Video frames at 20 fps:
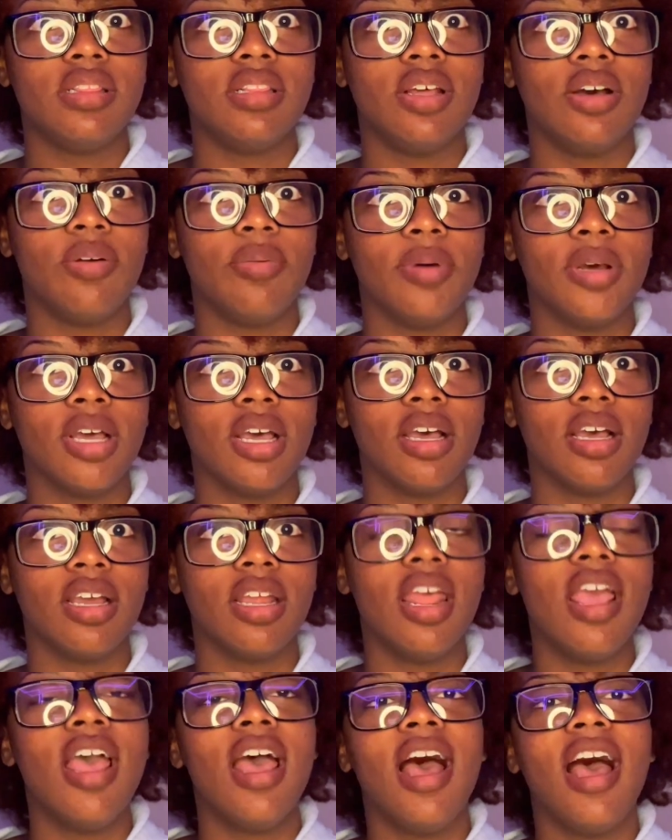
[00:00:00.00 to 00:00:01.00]

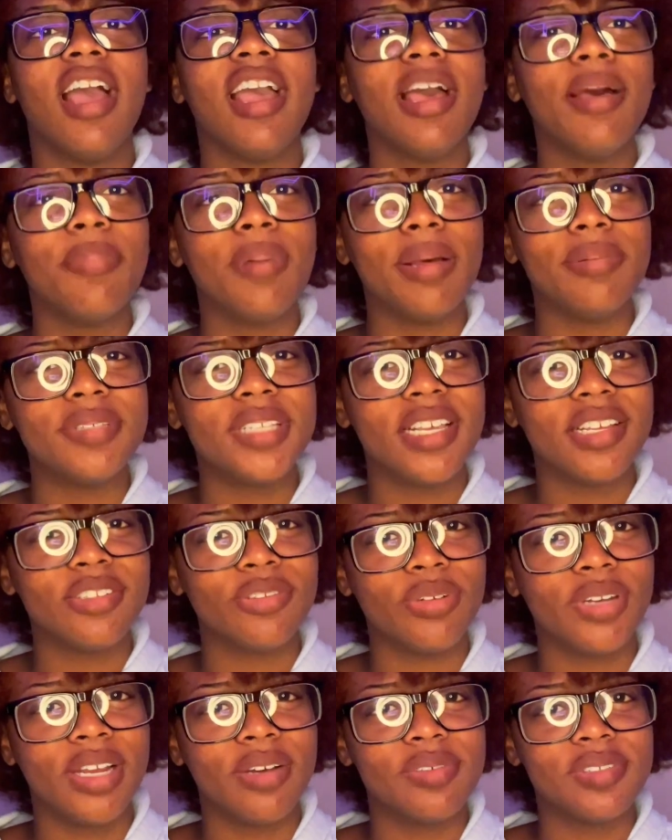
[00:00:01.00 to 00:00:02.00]

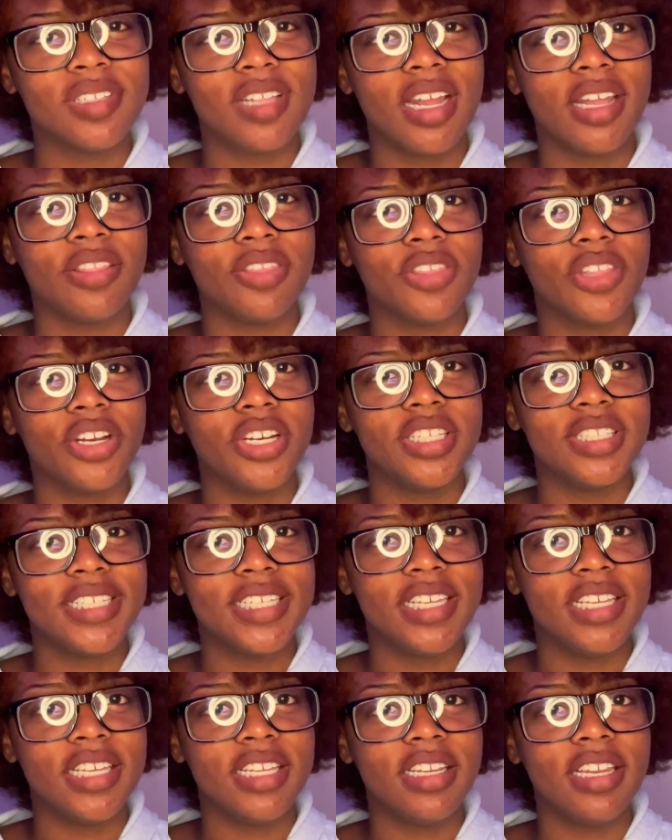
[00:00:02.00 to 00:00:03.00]
when I was like
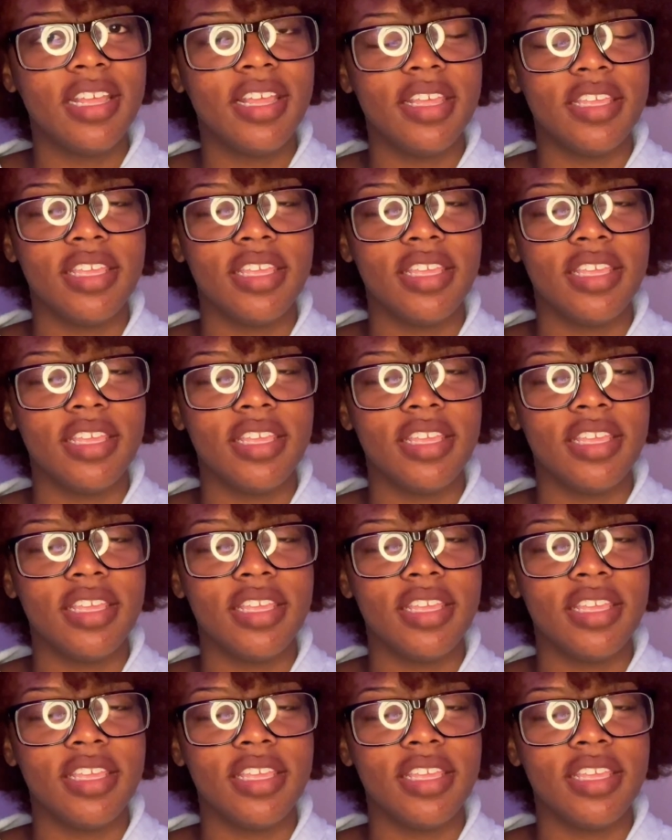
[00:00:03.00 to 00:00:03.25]
13.